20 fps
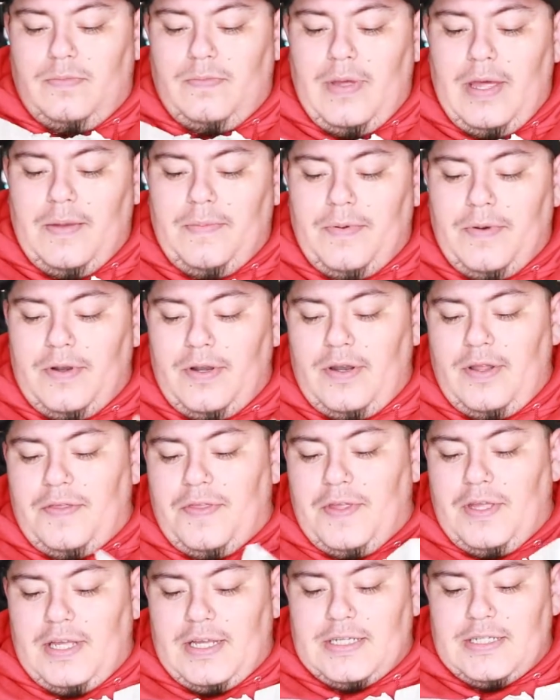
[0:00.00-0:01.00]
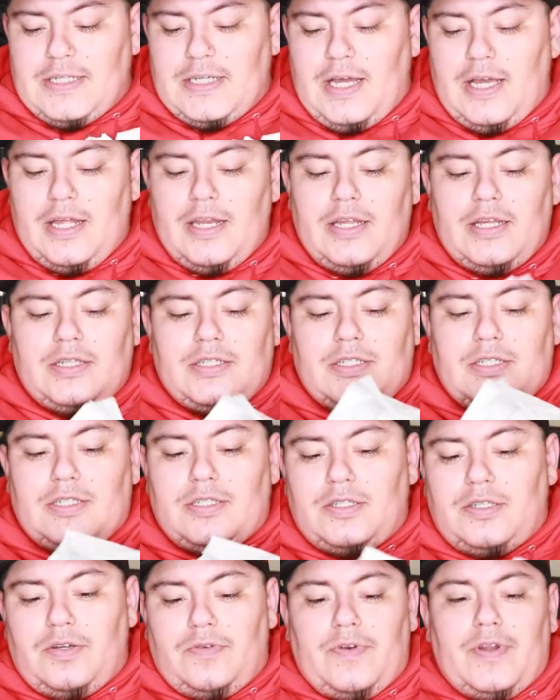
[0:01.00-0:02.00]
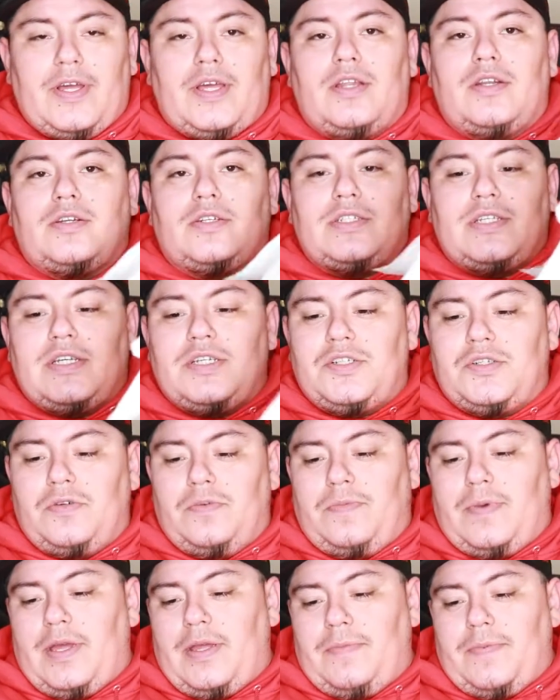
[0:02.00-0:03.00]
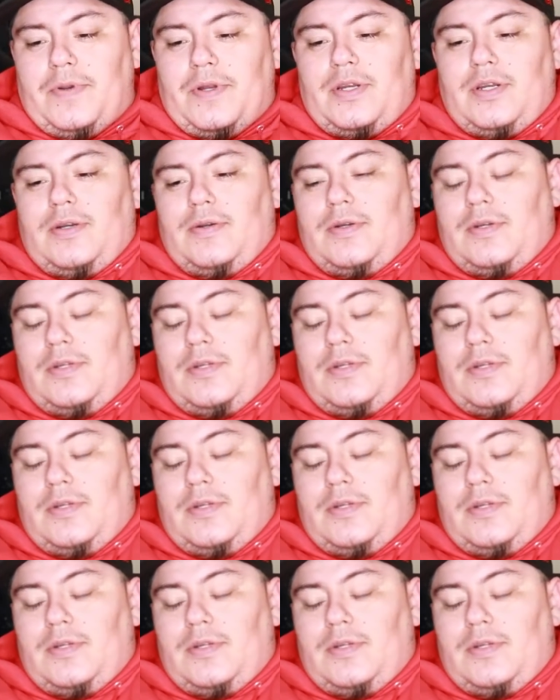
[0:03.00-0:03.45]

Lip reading: Paper, nothing exciting. It's just your regular tissue paper.